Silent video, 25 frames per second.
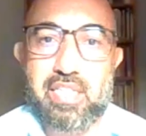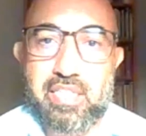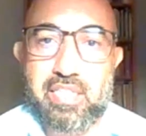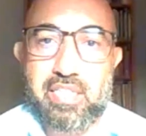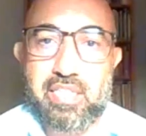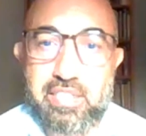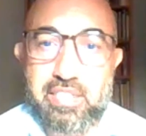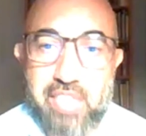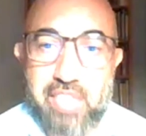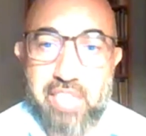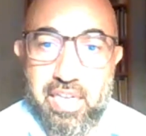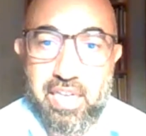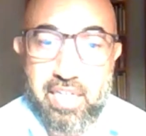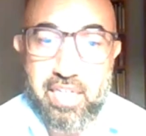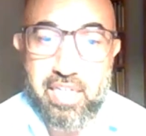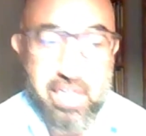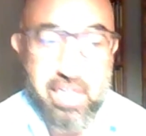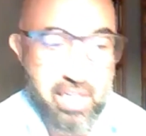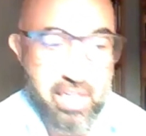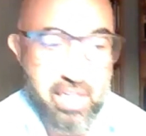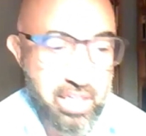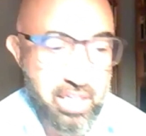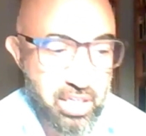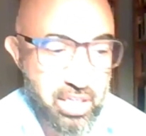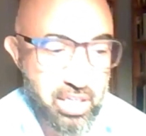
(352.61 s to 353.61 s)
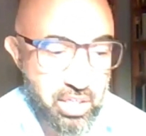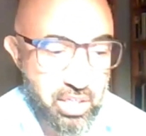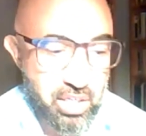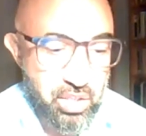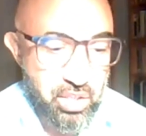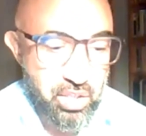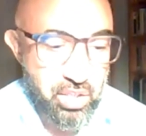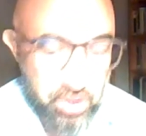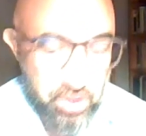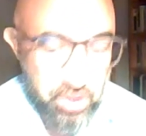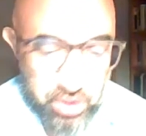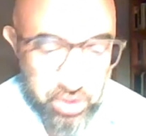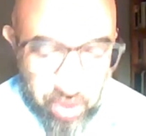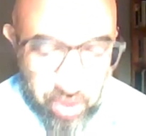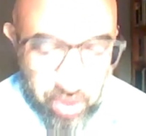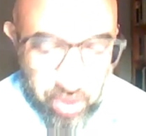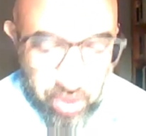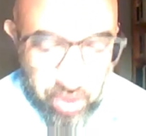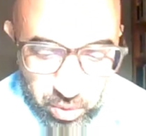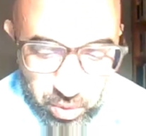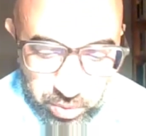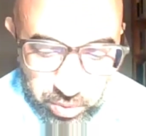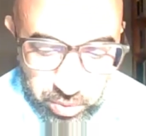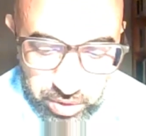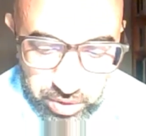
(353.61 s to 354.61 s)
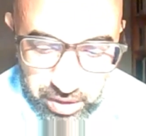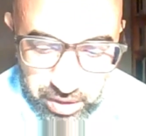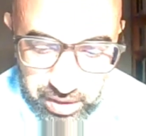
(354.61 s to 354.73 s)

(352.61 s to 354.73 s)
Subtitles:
Descent. So